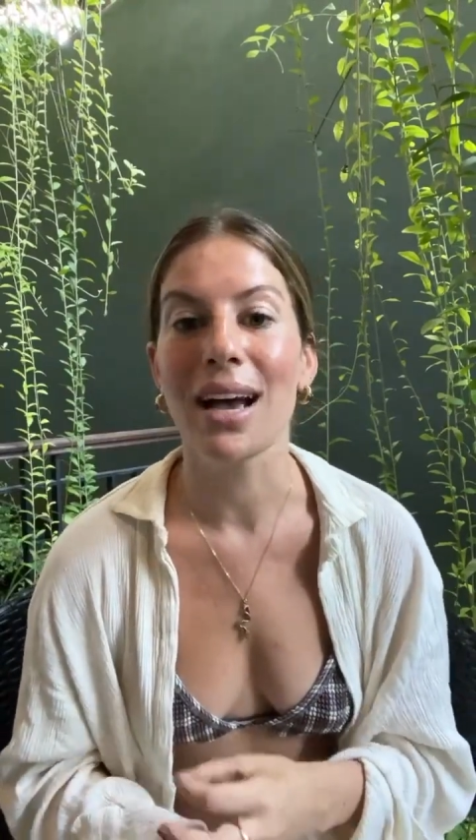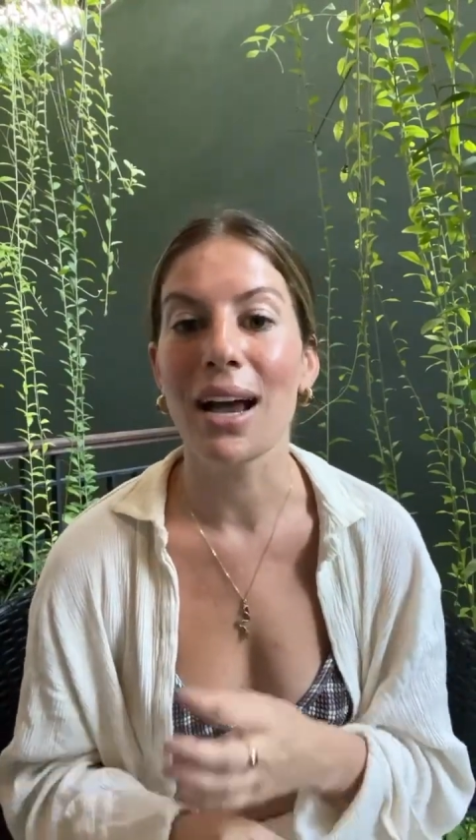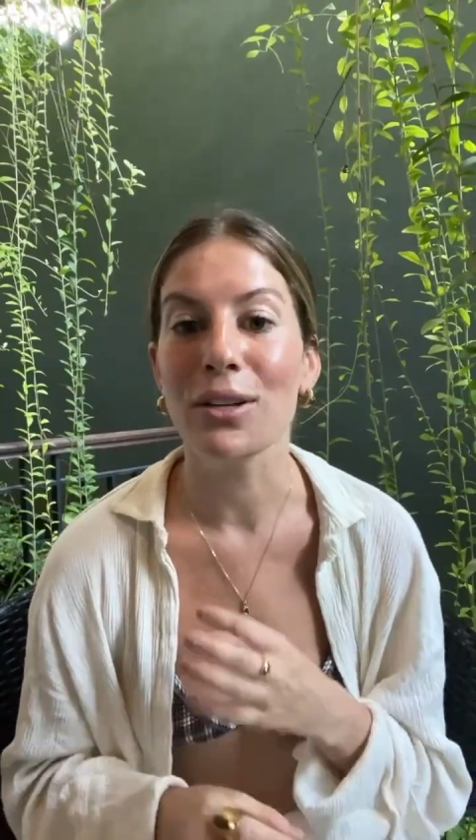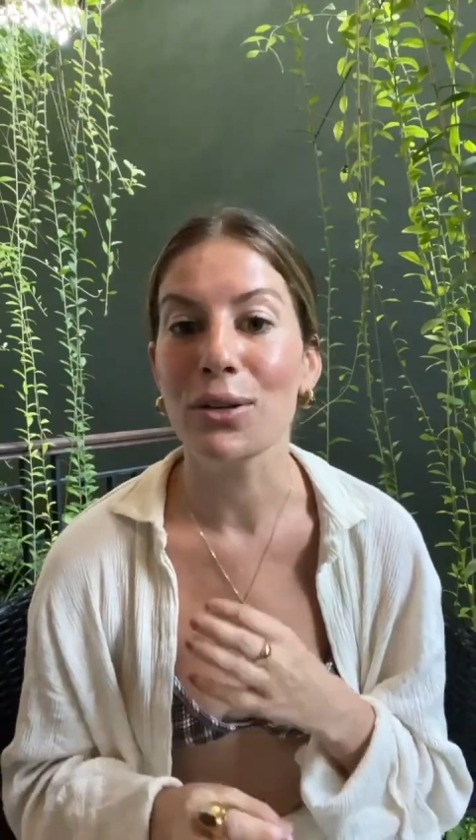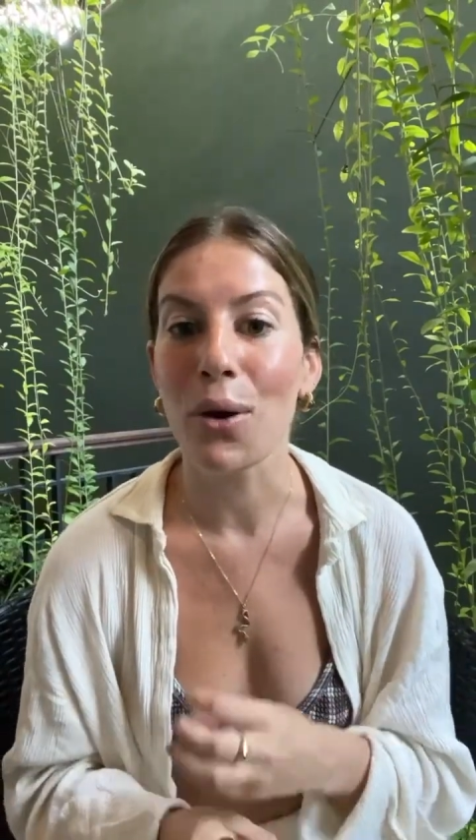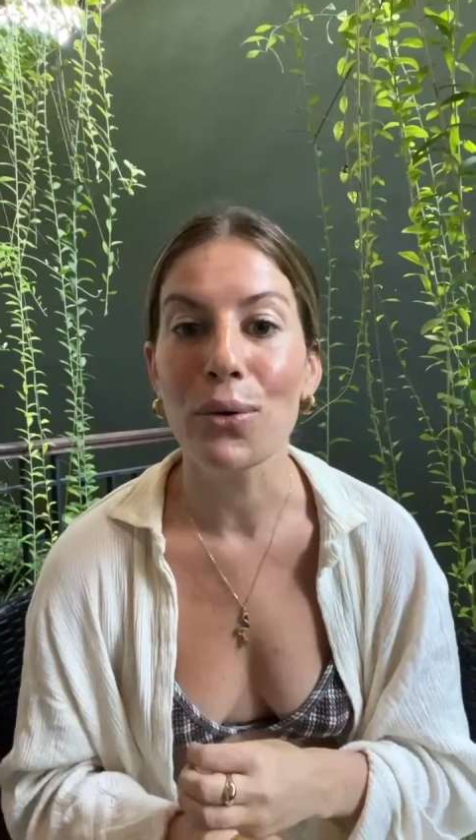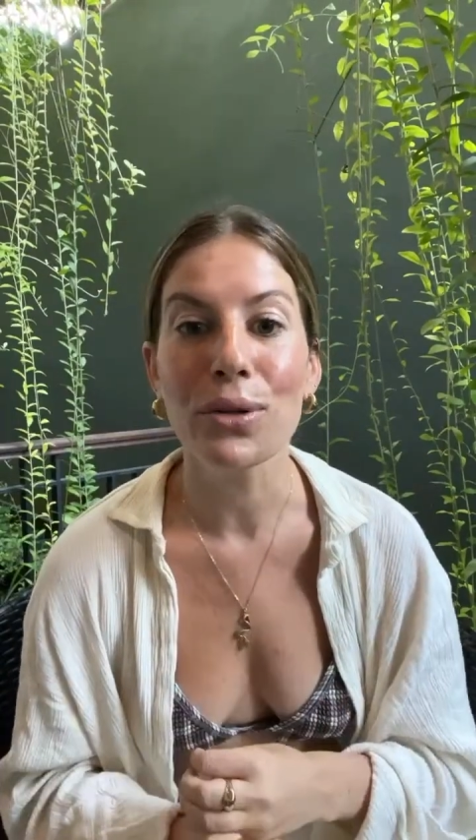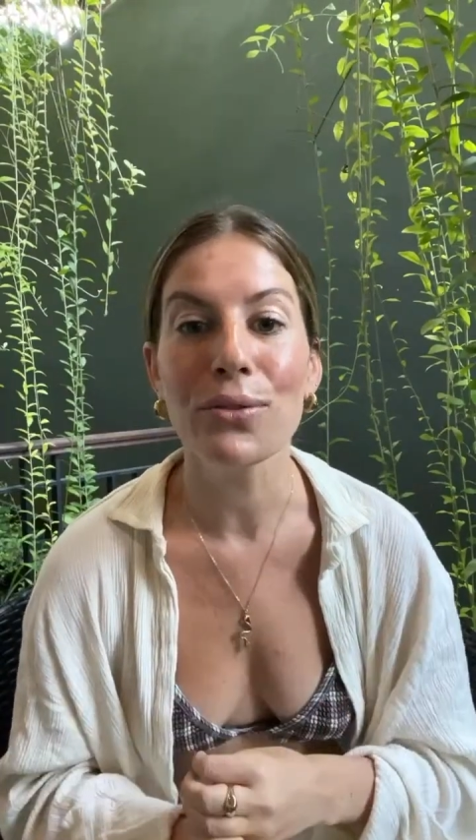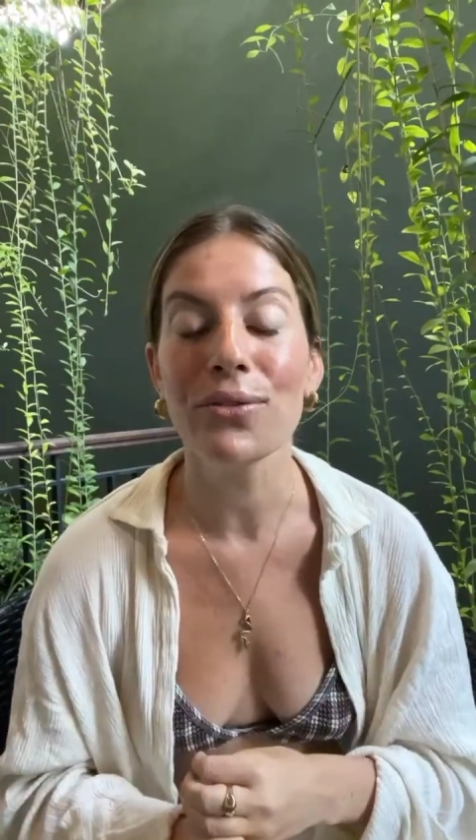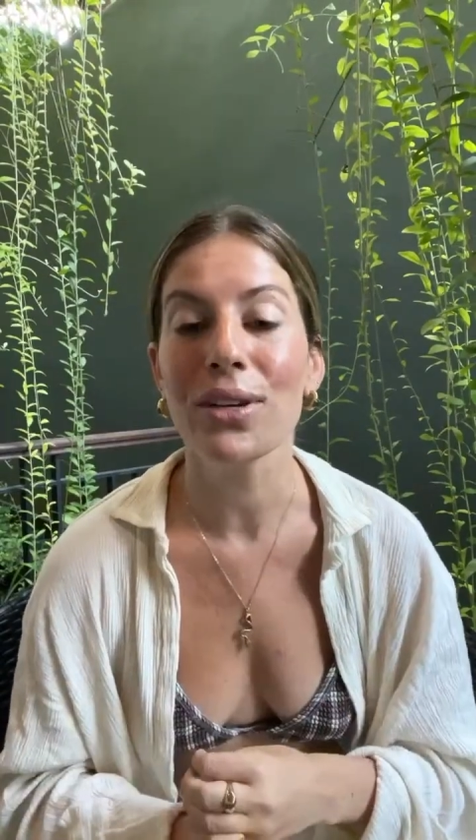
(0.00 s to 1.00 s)
I know
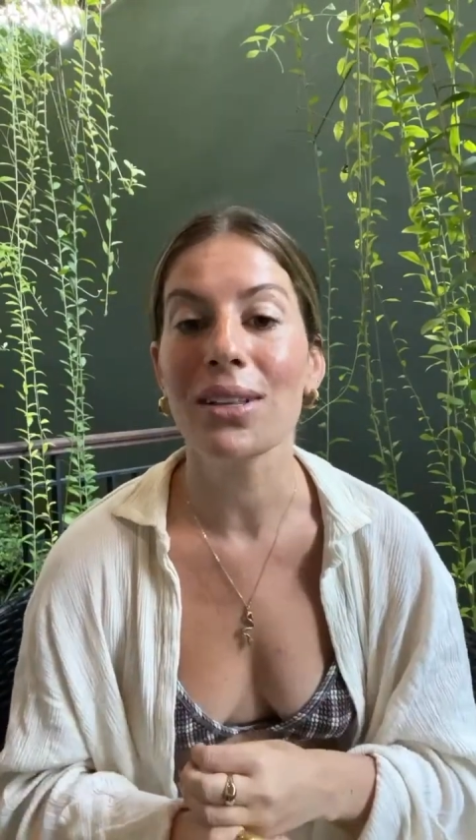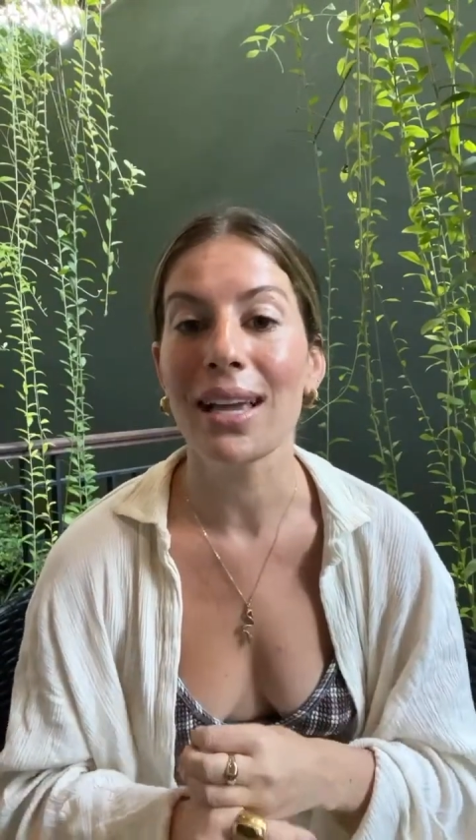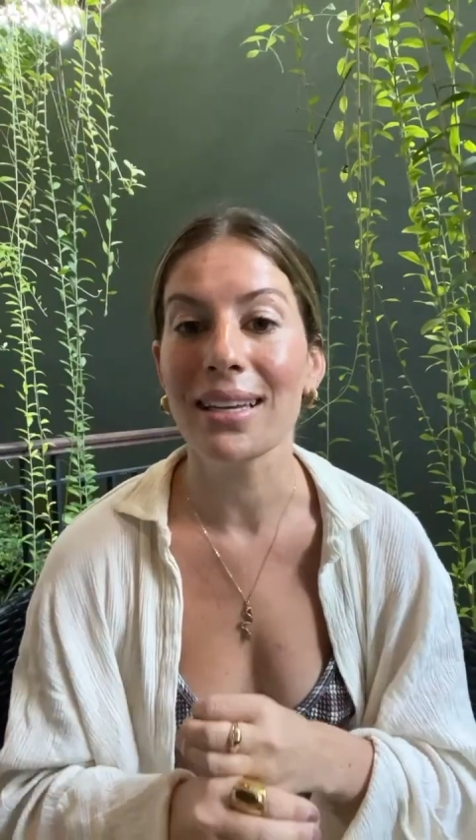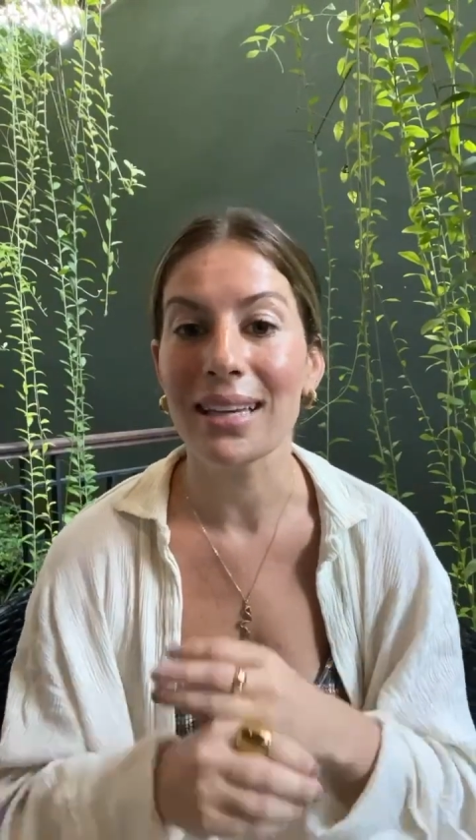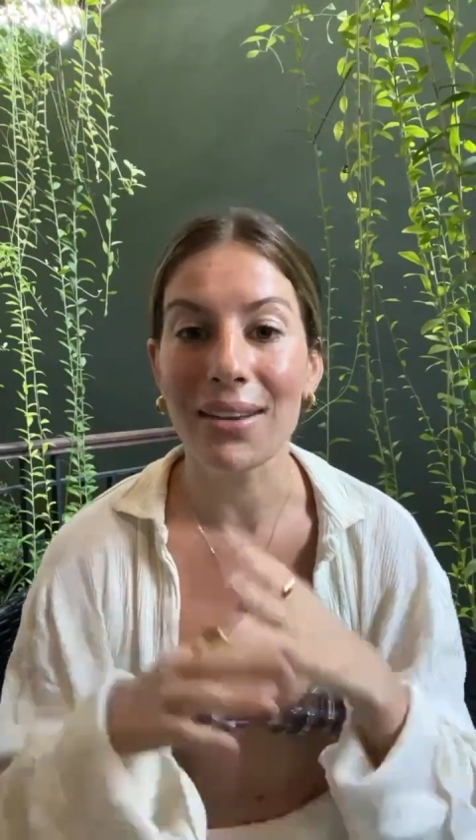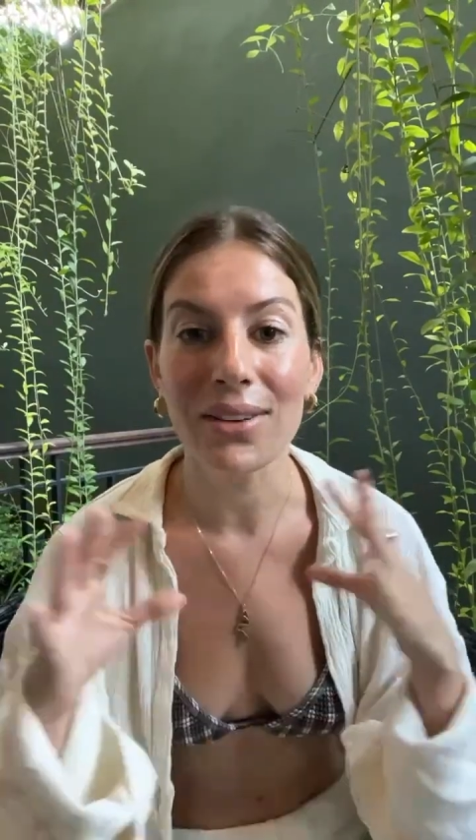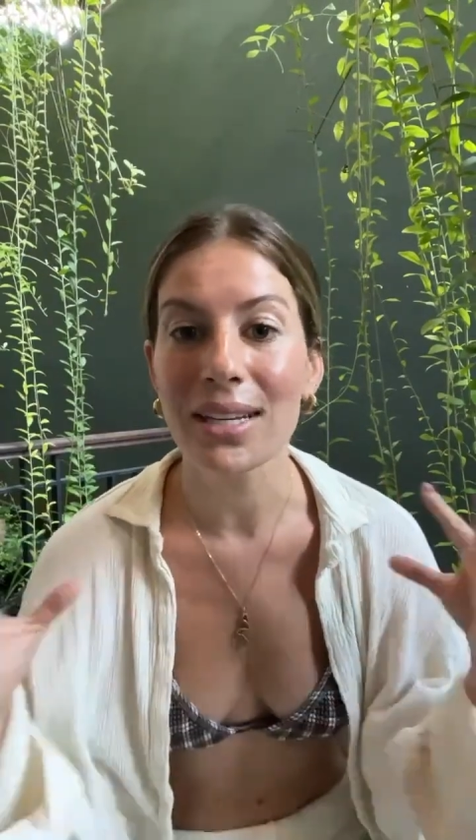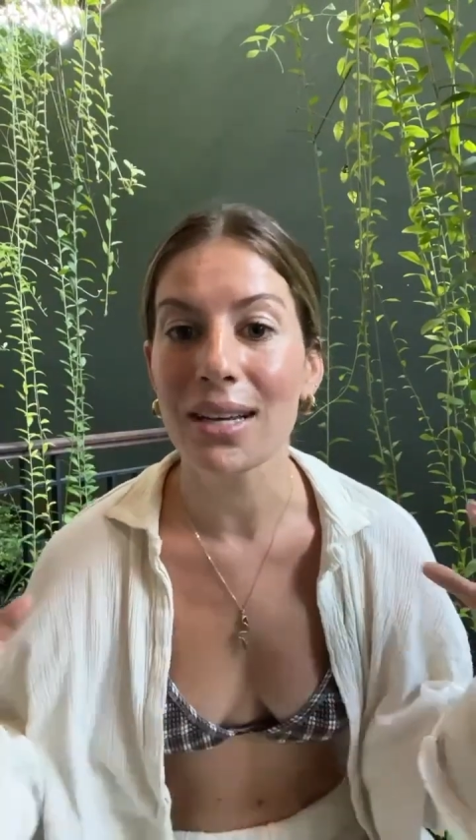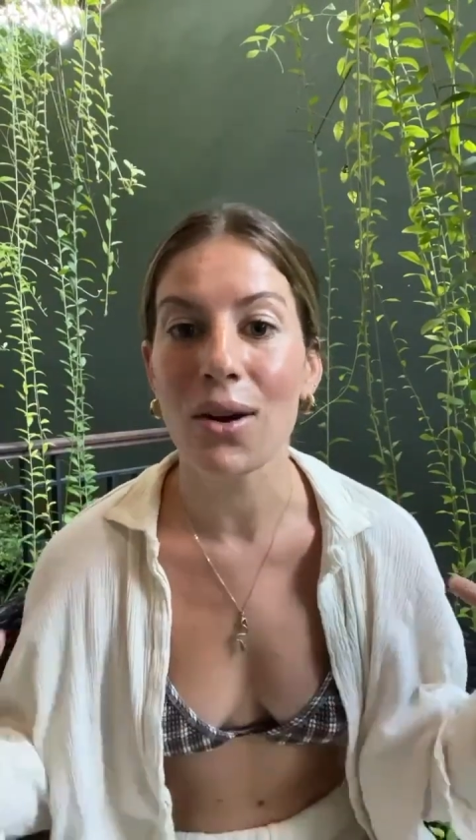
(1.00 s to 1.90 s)
you feel like giving it